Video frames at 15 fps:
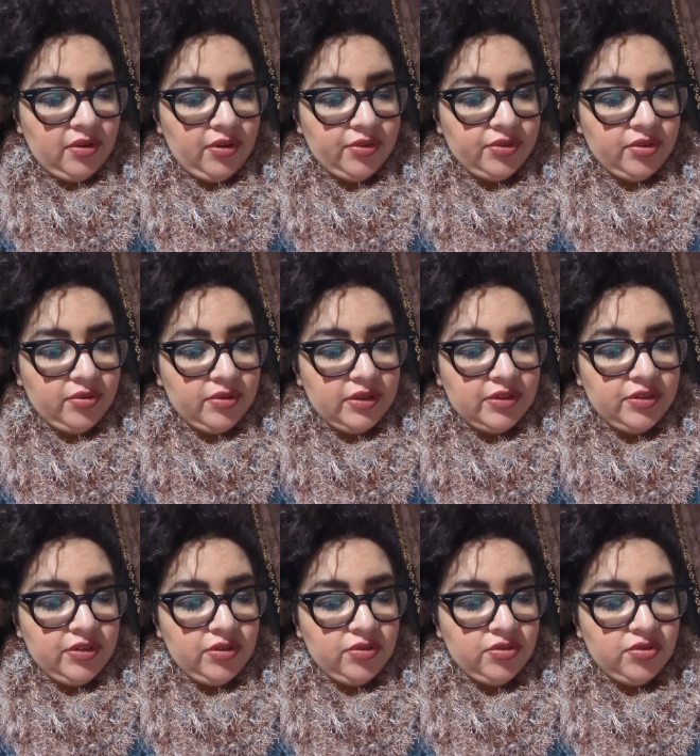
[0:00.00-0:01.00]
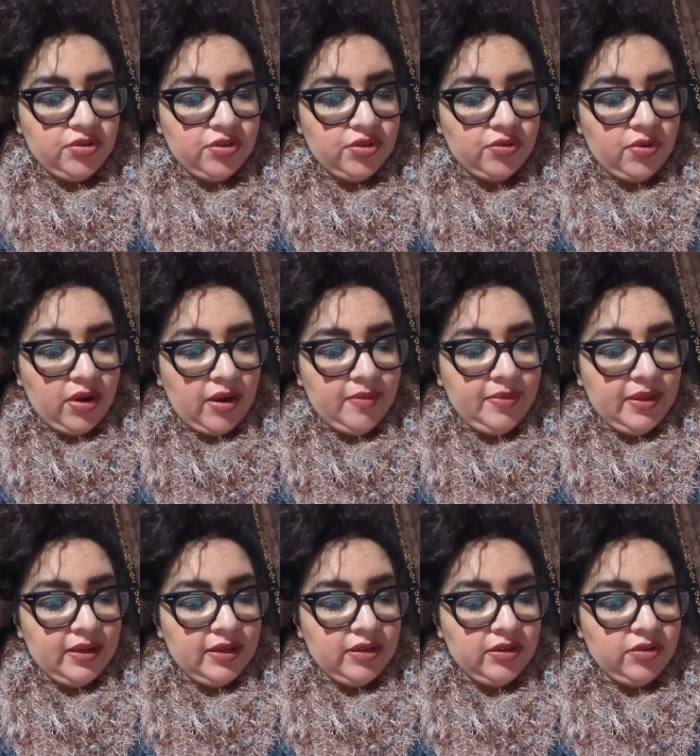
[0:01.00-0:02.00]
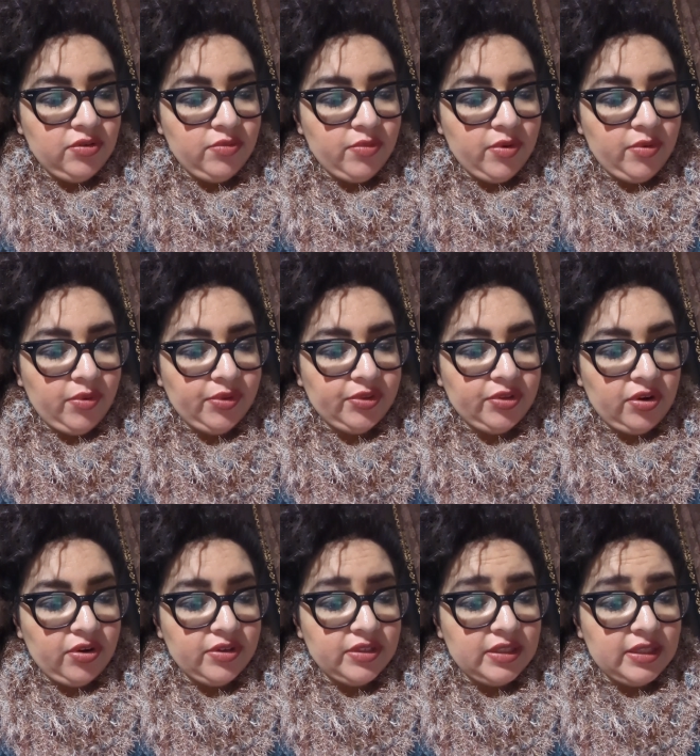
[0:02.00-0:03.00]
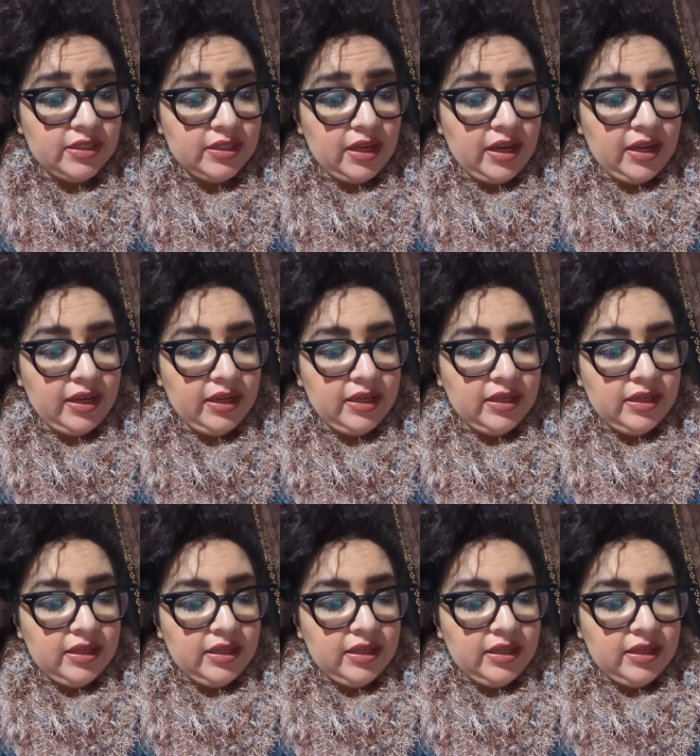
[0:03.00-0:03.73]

also is used to describe the innumerable stars in the sky.